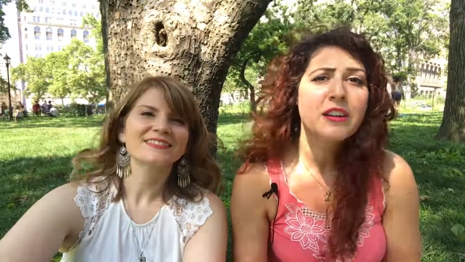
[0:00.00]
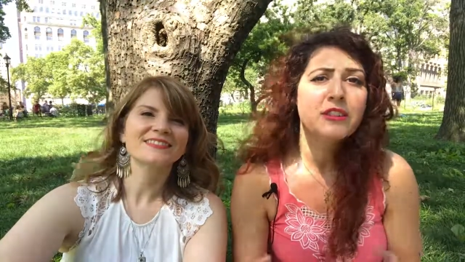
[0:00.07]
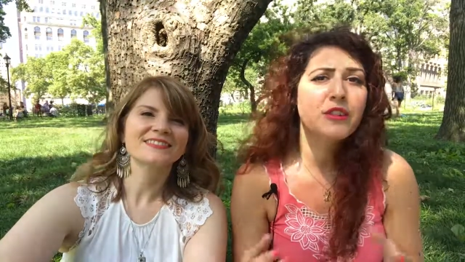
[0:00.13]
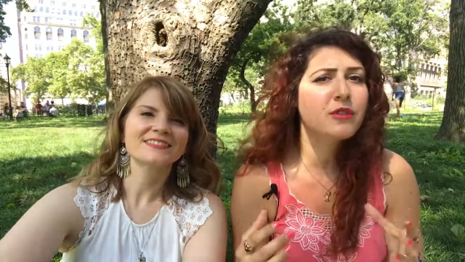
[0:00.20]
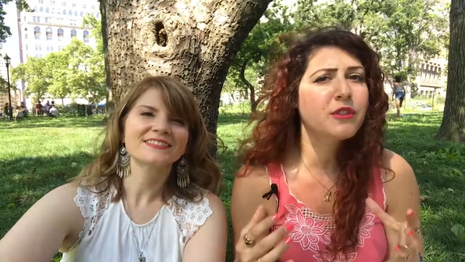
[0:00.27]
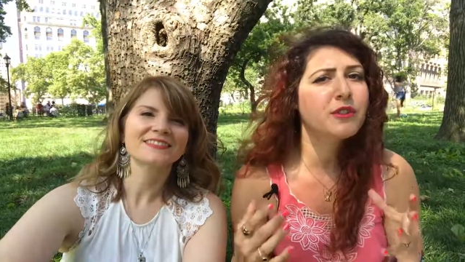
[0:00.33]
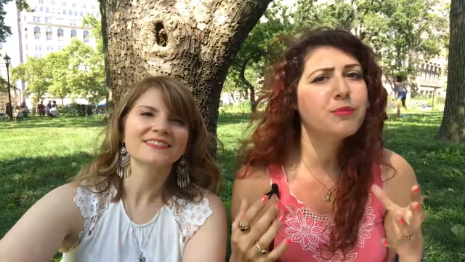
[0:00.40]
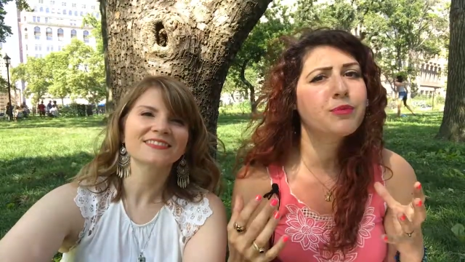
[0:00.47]

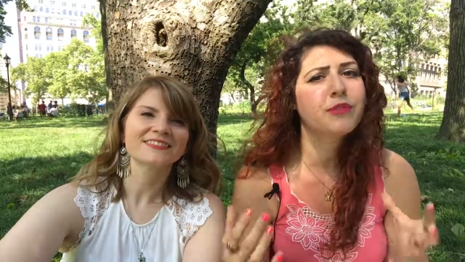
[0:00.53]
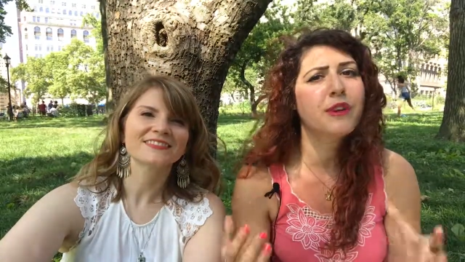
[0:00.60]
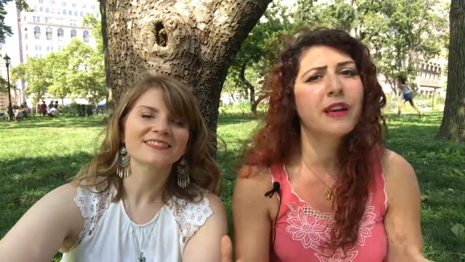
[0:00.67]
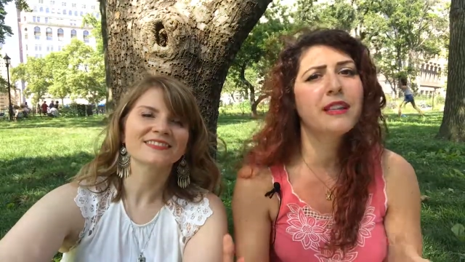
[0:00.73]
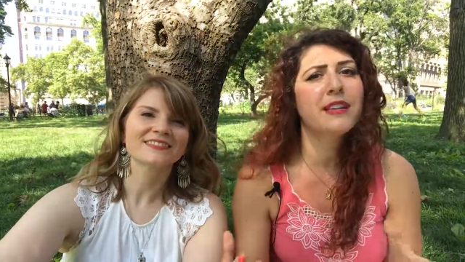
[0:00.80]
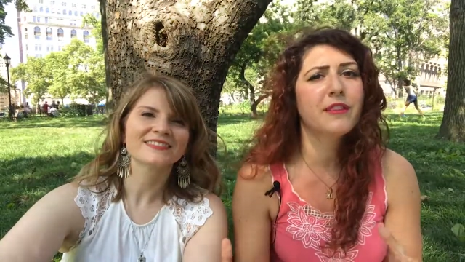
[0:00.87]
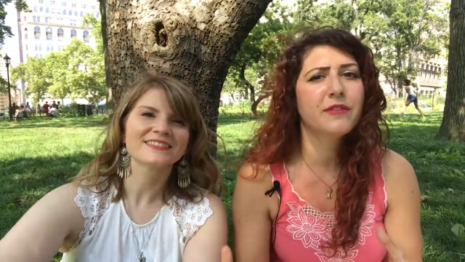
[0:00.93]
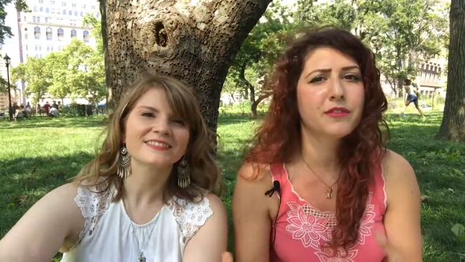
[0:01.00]
Speaker 1: so there's
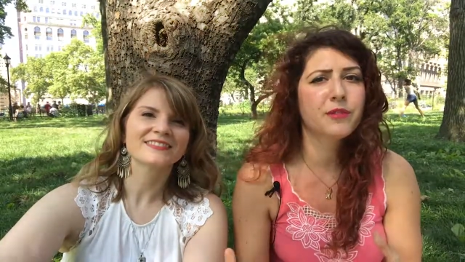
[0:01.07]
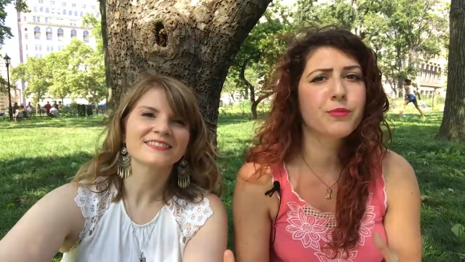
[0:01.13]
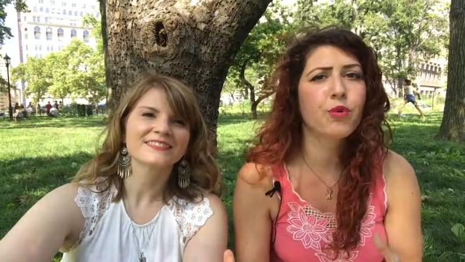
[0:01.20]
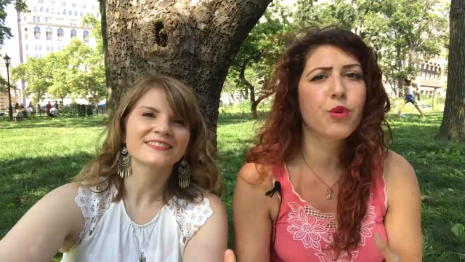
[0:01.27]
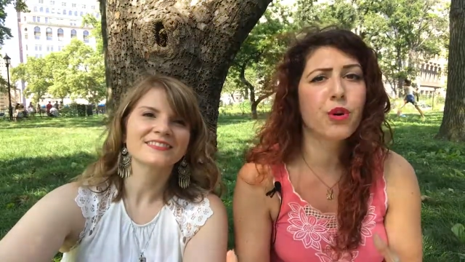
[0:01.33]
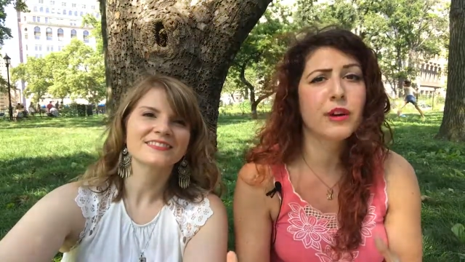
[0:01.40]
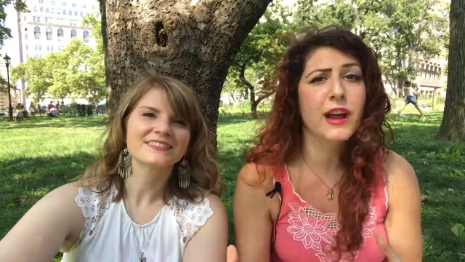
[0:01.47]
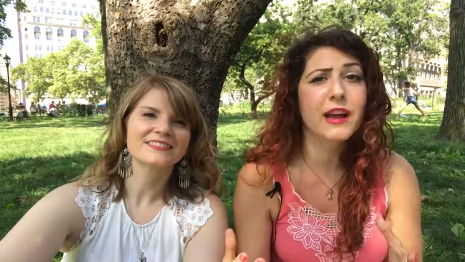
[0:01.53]
plenty of
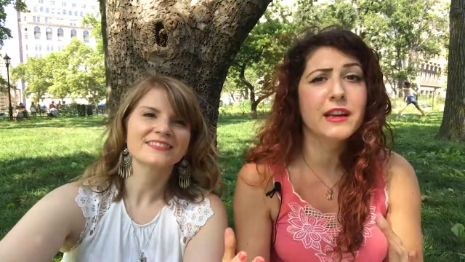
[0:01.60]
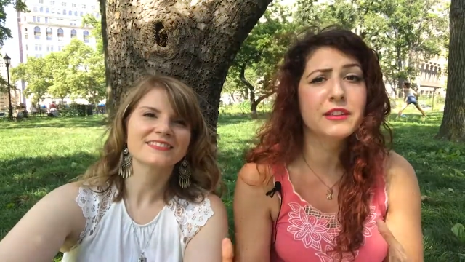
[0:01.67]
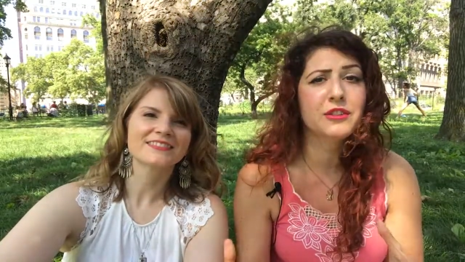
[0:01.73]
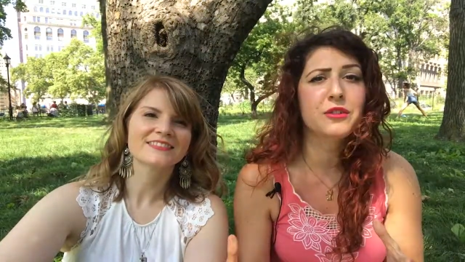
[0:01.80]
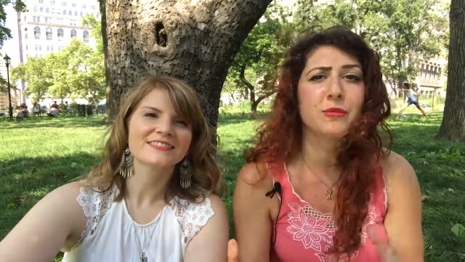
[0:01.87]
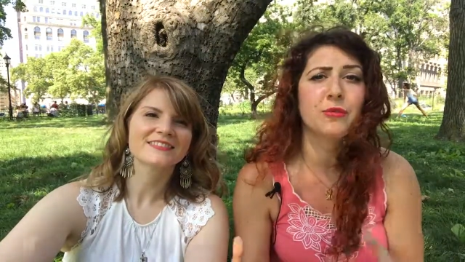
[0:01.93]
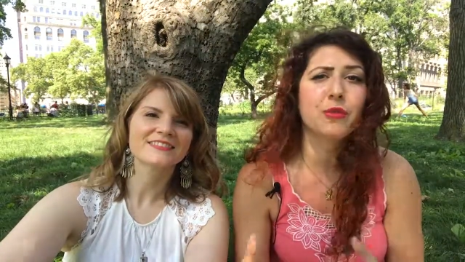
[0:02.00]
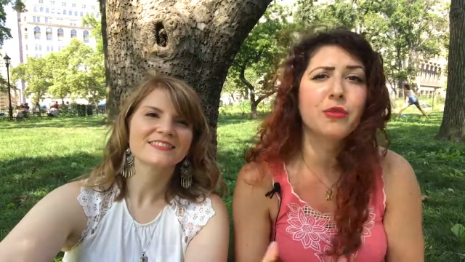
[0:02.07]
support
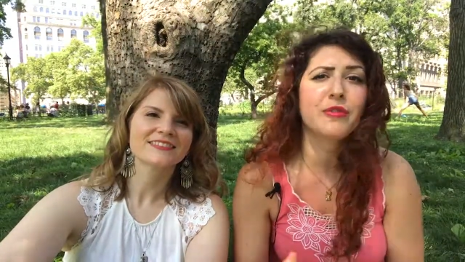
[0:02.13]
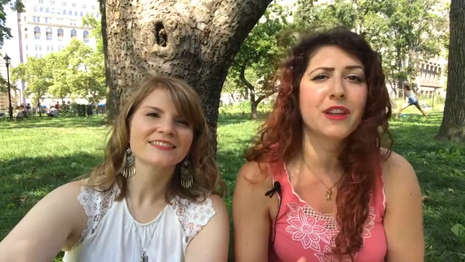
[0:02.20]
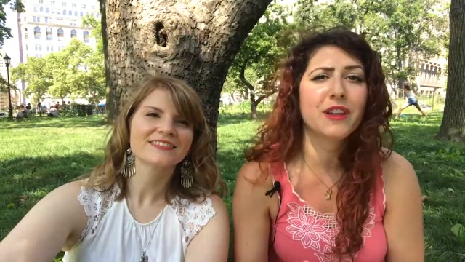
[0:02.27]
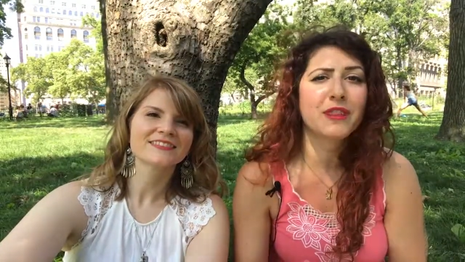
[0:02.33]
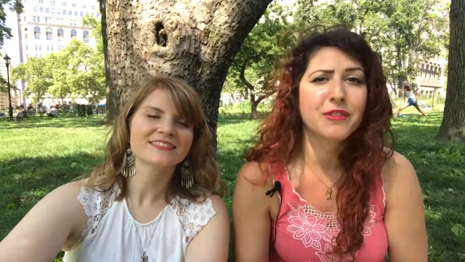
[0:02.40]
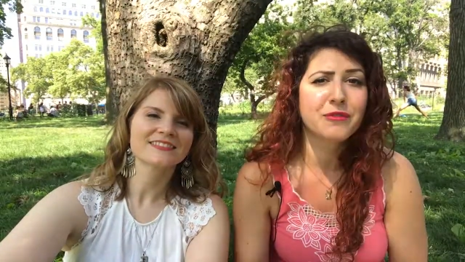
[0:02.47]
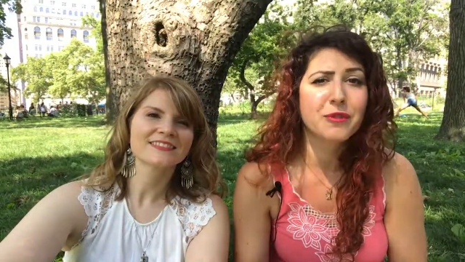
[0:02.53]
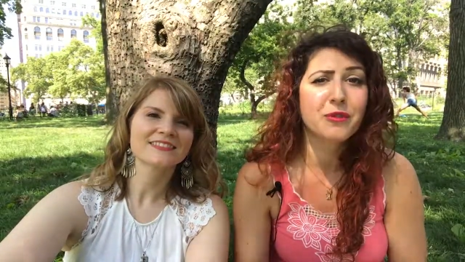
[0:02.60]
as you're
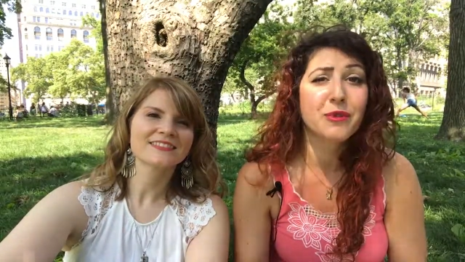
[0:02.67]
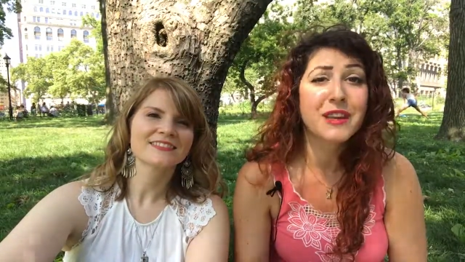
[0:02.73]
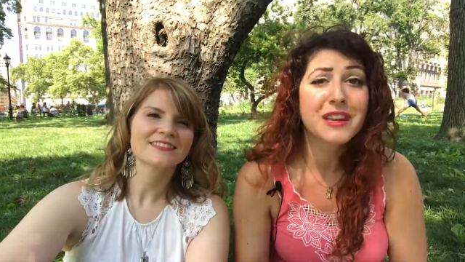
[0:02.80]
moving through